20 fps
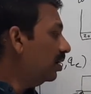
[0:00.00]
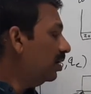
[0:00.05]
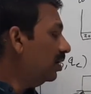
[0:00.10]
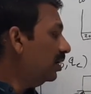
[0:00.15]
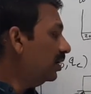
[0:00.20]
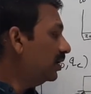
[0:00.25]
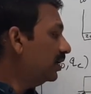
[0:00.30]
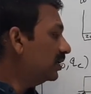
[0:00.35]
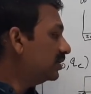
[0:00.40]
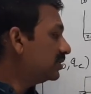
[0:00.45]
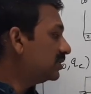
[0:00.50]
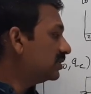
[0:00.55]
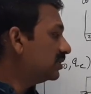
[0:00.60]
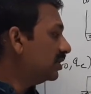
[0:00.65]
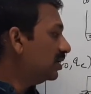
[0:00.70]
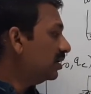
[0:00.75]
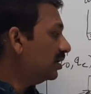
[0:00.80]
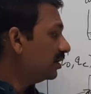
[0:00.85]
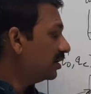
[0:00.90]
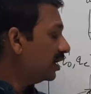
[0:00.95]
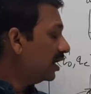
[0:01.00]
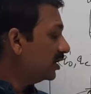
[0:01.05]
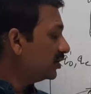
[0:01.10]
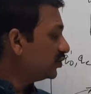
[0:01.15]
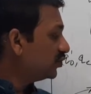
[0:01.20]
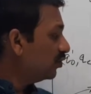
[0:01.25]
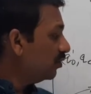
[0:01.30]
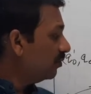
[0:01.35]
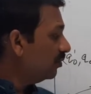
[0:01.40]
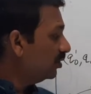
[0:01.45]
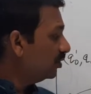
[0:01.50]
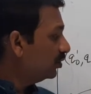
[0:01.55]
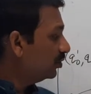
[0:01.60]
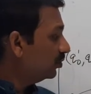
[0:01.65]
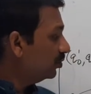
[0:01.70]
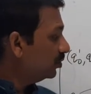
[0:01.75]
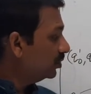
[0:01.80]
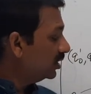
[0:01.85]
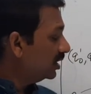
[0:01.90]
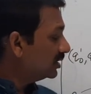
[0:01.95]
is transformed
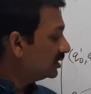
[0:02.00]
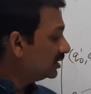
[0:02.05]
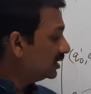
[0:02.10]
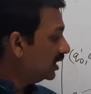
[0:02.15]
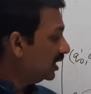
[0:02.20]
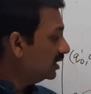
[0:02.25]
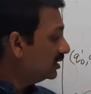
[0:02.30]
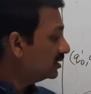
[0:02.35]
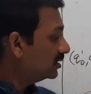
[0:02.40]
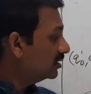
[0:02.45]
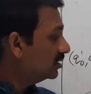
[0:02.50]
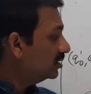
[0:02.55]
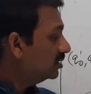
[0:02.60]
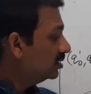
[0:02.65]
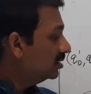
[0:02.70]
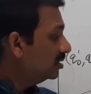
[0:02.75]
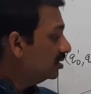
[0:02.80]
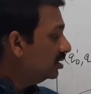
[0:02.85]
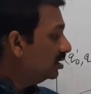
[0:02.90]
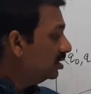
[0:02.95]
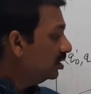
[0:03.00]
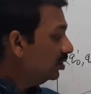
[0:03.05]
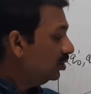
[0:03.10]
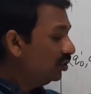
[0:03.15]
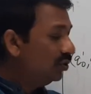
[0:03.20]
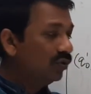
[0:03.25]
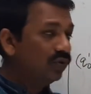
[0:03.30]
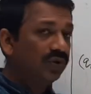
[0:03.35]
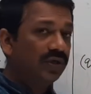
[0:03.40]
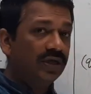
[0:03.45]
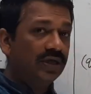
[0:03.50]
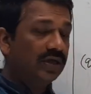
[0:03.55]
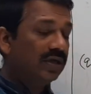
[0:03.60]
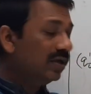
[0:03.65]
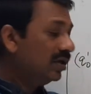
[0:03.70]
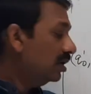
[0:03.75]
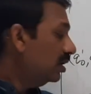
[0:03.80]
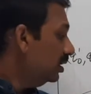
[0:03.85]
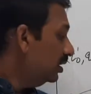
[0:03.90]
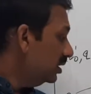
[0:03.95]
to the state
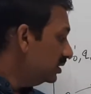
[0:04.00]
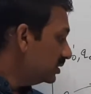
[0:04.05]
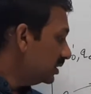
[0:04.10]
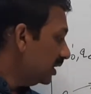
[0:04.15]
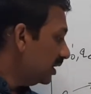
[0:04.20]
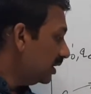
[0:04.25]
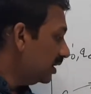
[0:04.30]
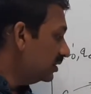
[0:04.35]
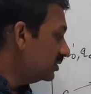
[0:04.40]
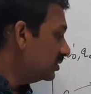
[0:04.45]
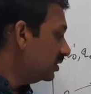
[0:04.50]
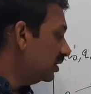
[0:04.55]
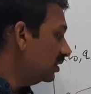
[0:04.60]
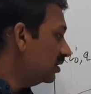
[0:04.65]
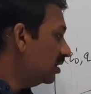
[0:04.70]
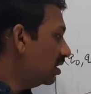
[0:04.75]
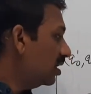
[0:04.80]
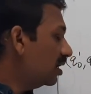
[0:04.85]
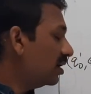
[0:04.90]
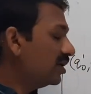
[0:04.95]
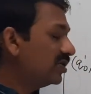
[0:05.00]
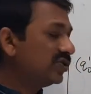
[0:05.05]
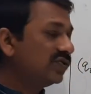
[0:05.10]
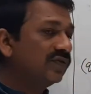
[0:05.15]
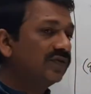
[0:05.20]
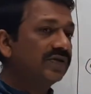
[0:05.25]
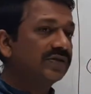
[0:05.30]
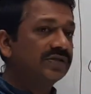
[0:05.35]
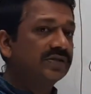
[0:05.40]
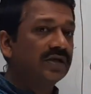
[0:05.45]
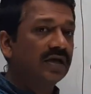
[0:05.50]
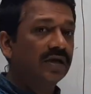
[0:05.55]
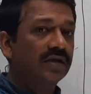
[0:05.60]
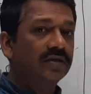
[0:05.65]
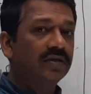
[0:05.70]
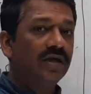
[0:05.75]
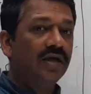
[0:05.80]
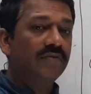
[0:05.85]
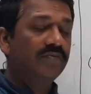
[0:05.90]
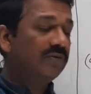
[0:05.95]
QE, it is erasing the contents of the
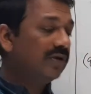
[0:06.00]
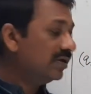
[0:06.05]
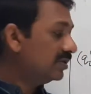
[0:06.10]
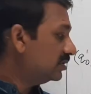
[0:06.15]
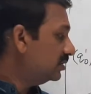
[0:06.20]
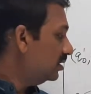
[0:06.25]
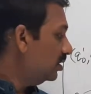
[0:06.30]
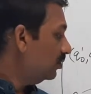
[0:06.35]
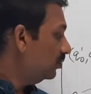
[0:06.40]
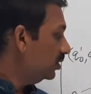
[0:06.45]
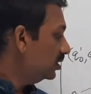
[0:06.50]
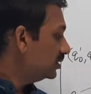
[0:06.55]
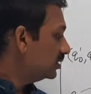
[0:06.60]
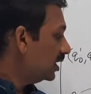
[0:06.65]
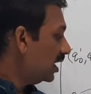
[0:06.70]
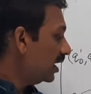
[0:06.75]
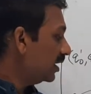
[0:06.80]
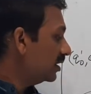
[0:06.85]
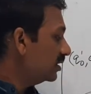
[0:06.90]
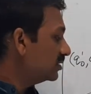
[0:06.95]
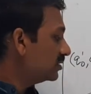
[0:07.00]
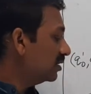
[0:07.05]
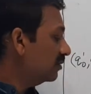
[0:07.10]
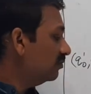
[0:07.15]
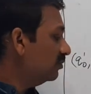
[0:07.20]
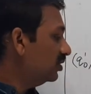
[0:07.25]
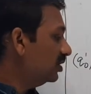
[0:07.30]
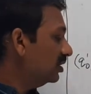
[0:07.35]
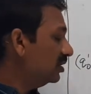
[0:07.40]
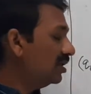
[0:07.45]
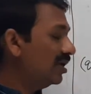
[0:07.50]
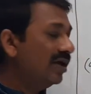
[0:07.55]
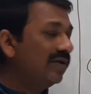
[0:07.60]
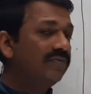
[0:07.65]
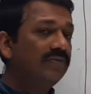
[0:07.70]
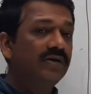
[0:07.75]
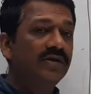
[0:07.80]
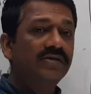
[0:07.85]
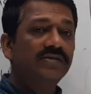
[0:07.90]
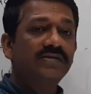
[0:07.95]
stack. That means now the stack is empty.
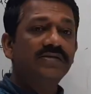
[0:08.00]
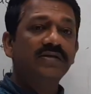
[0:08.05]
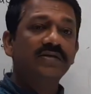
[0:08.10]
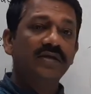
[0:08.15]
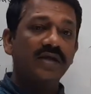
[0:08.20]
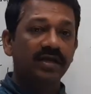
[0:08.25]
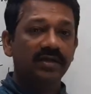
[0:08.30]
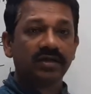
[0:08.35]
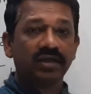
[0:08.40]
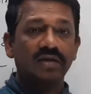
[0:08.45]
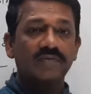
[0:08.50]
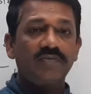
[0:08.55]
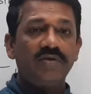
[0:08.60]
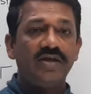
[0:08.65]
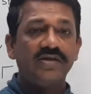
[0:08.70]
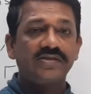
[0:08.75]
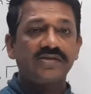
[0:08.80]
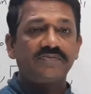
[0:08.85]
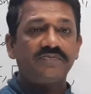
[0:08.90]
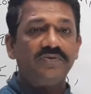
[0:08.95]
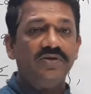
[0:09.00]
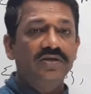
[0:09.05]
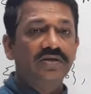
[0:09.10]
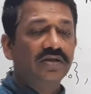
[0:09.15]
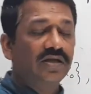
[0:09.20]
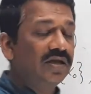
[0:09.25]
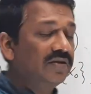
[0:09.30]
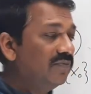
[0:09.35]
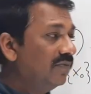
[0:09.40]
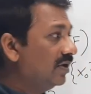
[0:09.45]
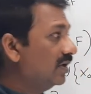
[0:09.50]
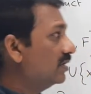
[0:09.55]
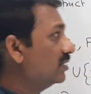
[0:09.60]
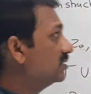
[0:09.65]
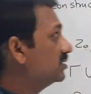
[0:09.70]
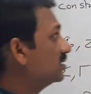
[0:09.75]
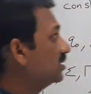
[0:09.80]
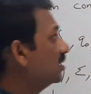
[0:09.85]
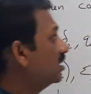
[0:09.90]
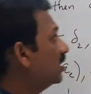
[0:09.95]
That means that can be accepted. That
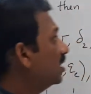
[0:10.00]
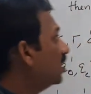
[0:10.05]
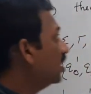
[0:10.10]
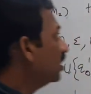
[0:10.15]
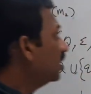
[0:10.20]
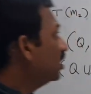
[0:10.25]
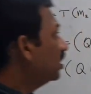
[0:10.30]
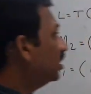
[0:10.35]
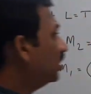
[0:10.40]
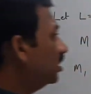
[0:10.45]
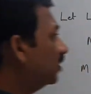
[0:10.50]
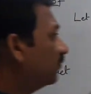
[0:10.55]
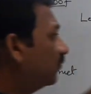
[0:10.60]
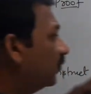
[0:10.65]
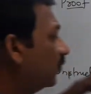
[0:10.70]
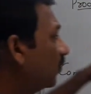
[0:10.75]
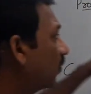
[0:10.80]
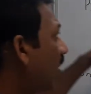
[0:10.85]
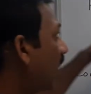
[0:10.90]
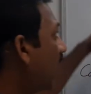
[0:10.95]
means if you